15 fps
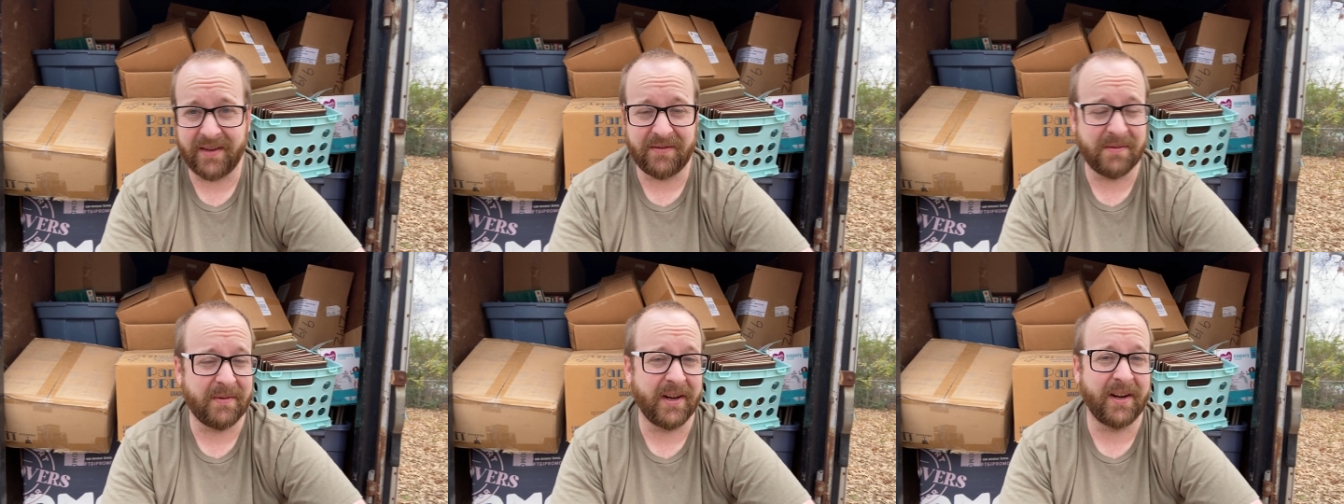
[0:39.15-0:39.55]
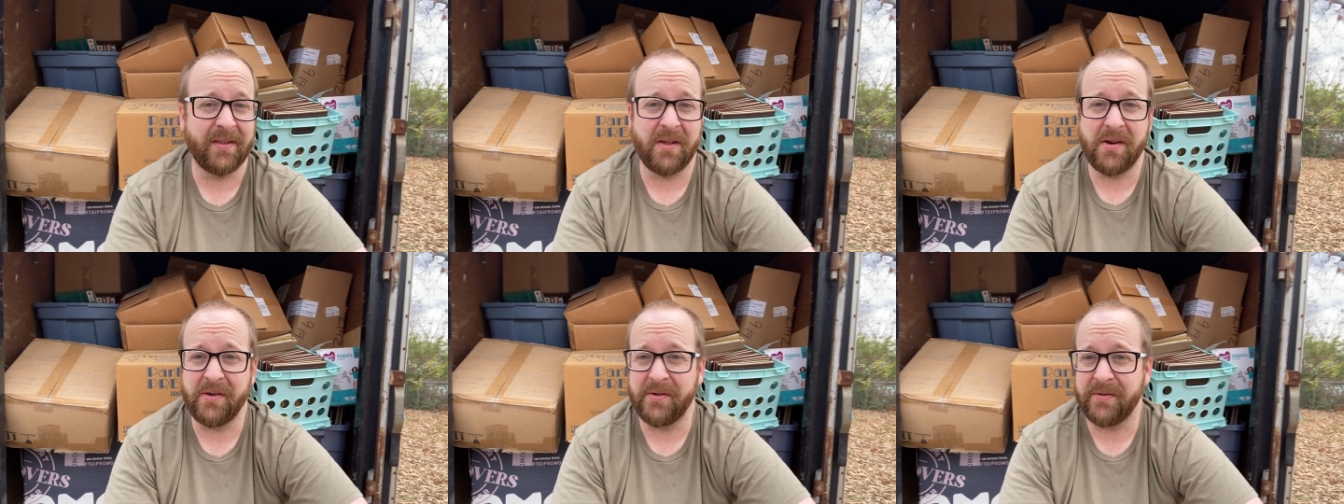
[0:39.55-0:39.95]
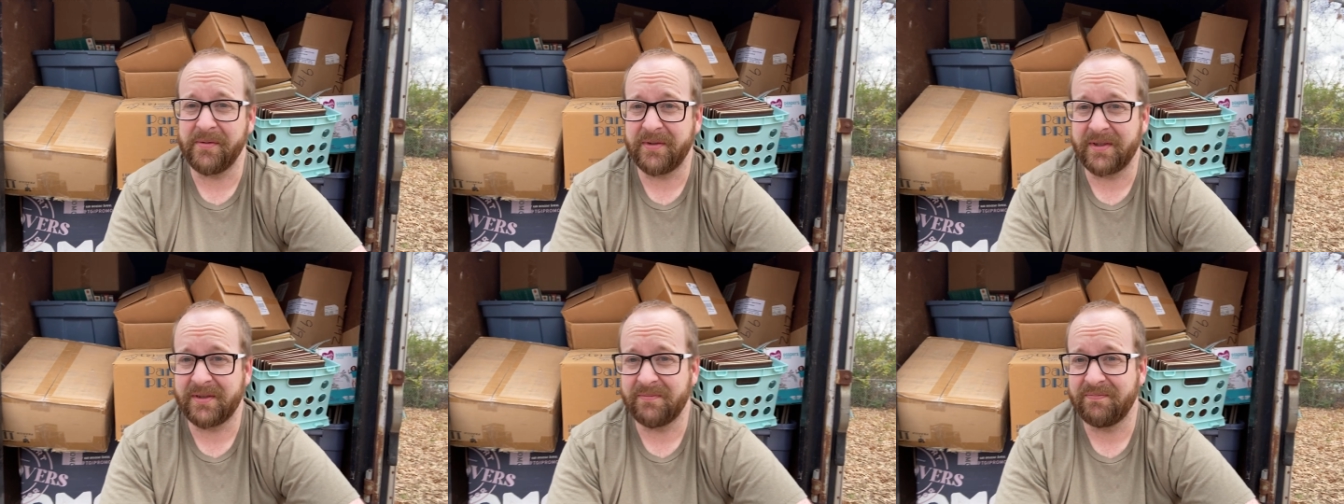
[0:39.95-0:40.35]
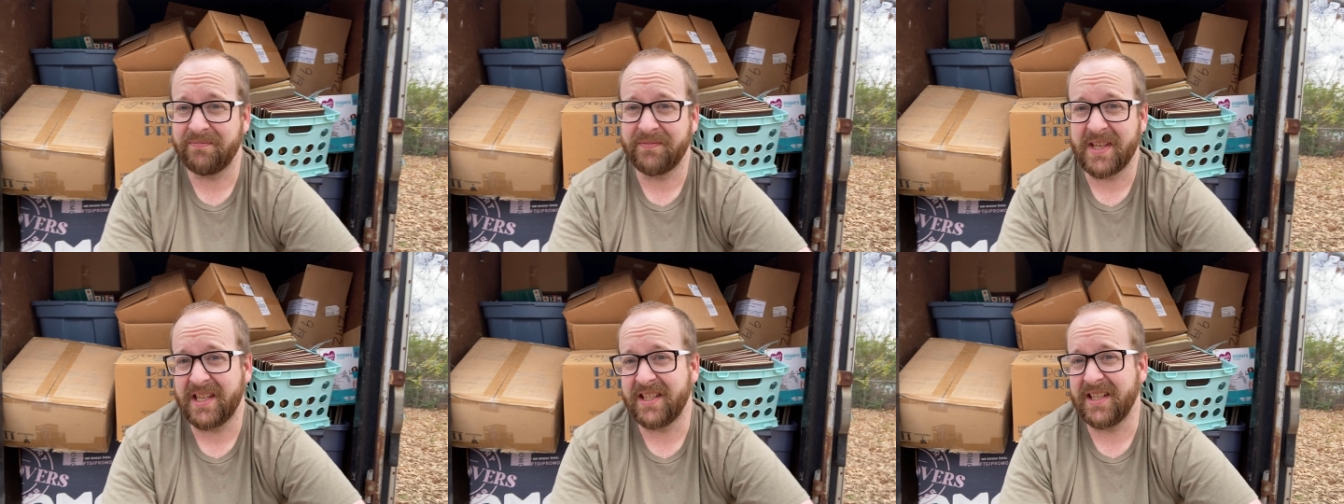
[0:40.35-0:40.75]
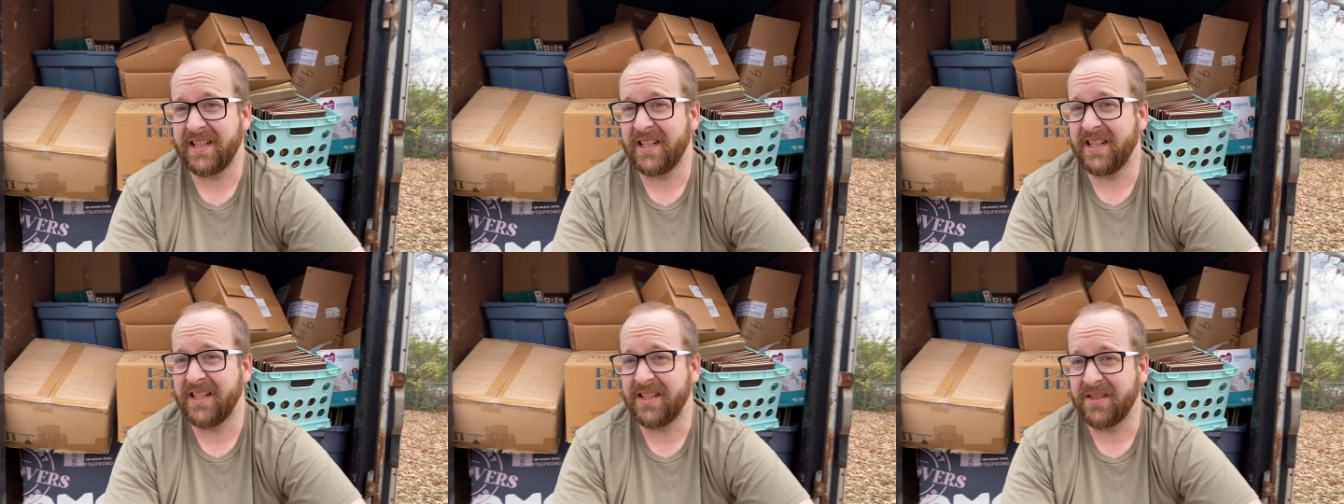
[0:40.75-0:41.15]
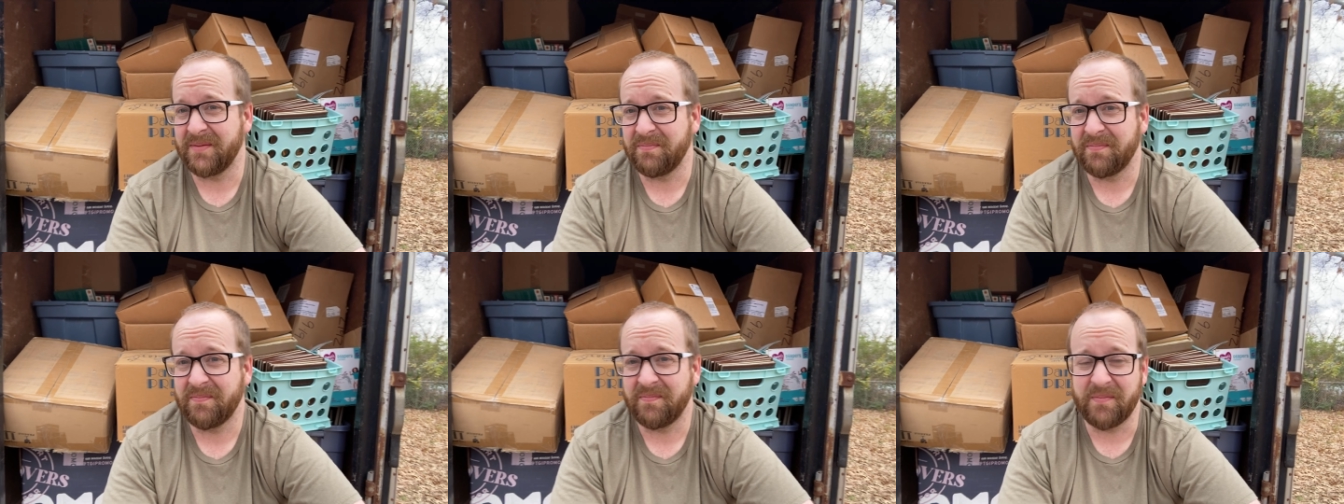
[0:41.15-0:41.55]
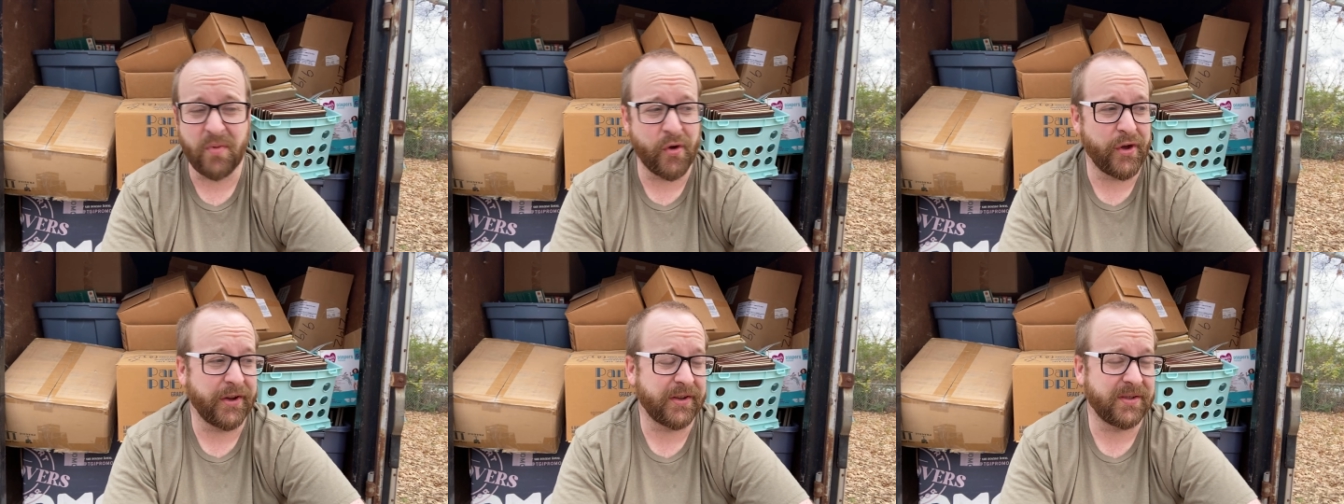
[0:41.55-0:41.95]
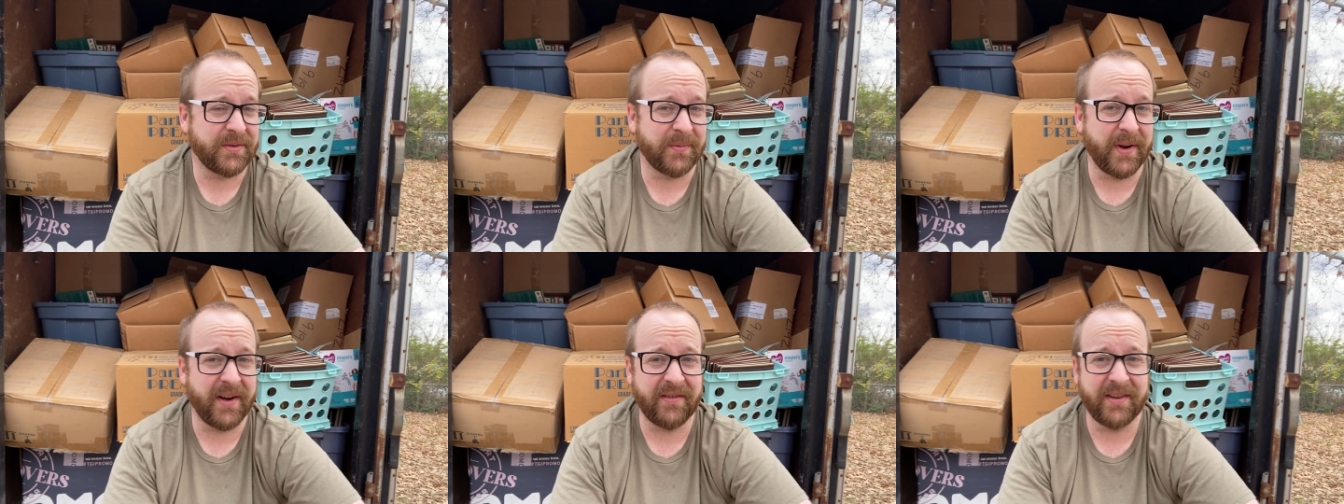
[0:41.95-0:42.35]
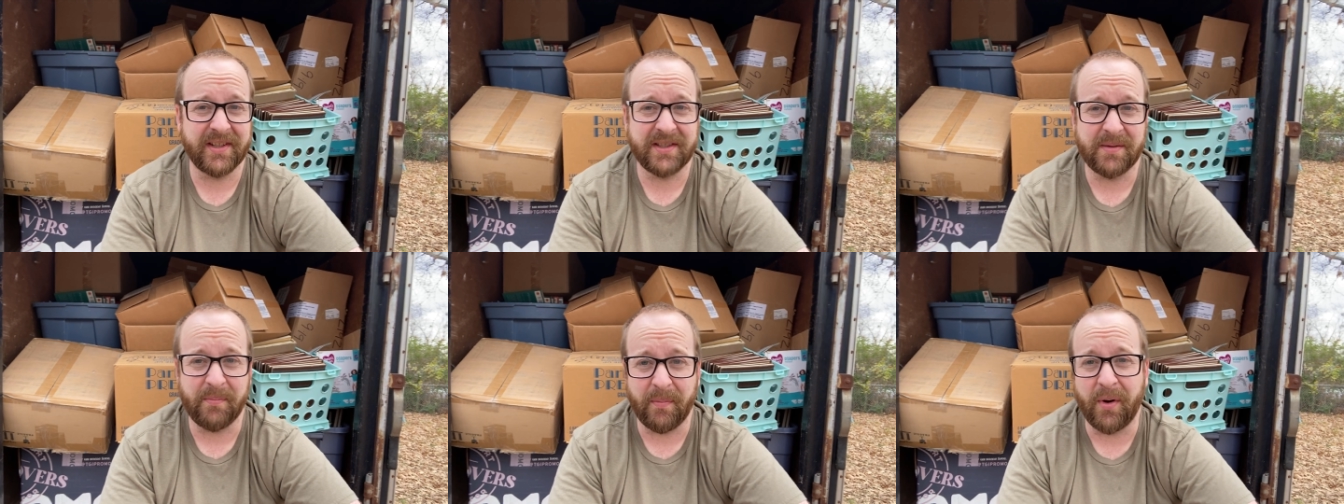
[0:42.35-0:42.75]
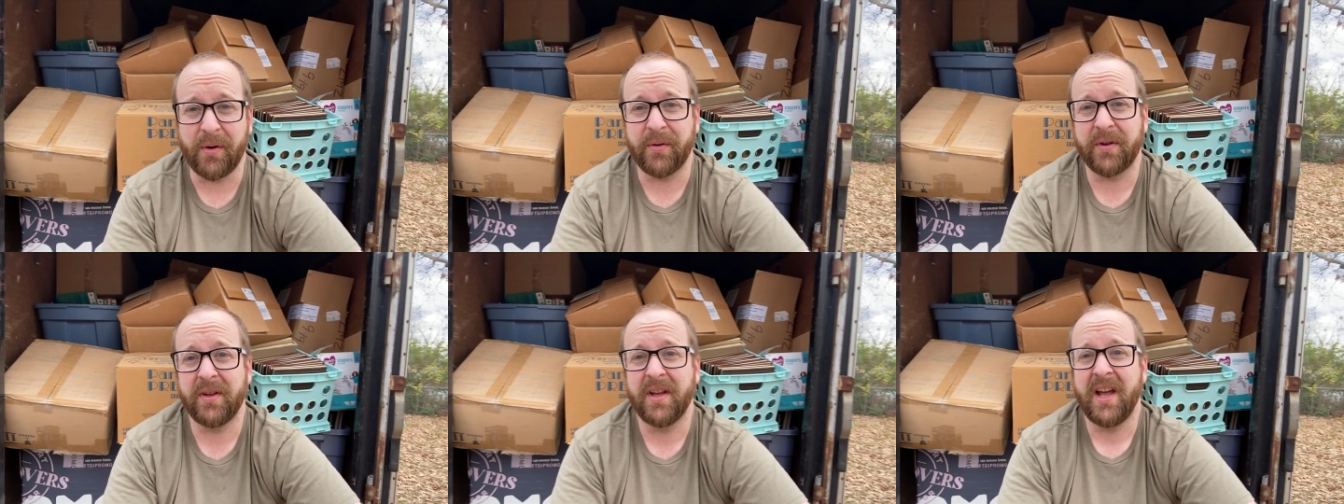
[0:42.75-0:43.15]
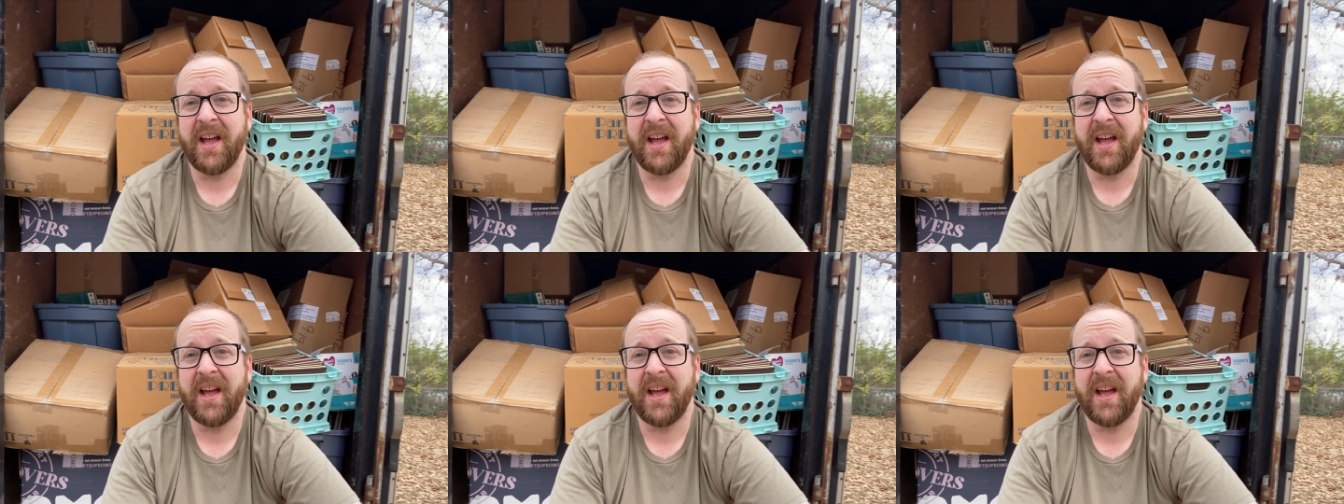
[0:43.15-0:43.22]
If you're buying clothes, CDs, books, whatever it is in bulk,